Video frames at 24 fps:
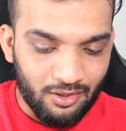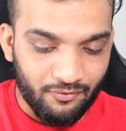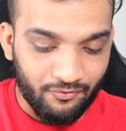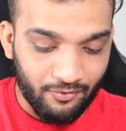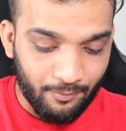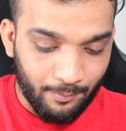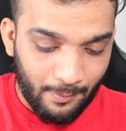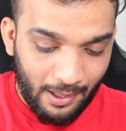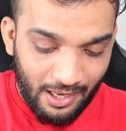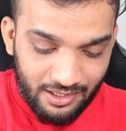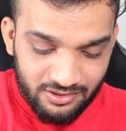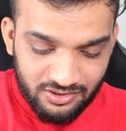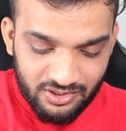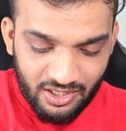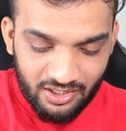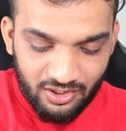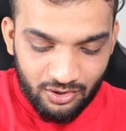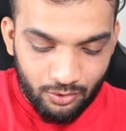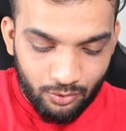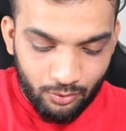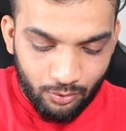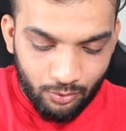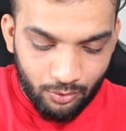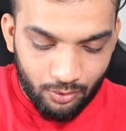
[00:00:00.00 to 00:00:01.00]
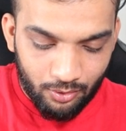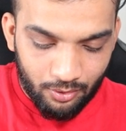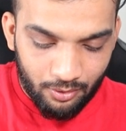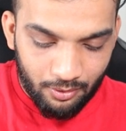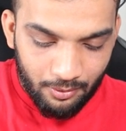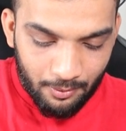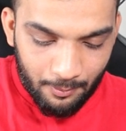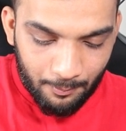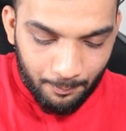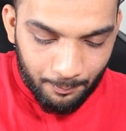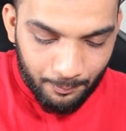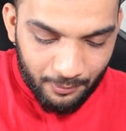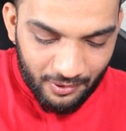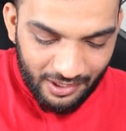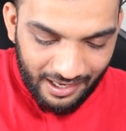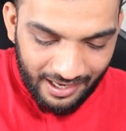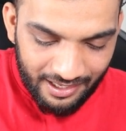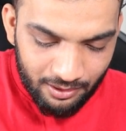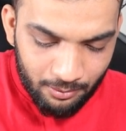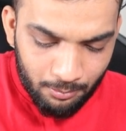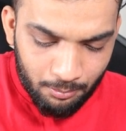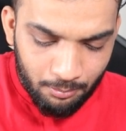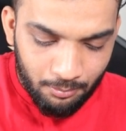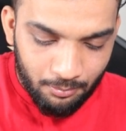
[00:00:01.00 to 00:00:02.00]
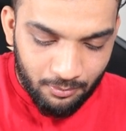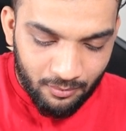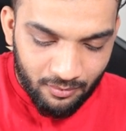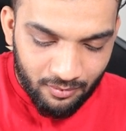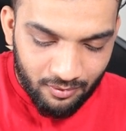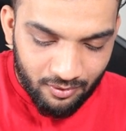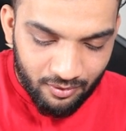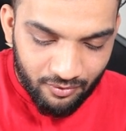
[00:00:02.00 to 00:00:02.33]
If I'm asking you prime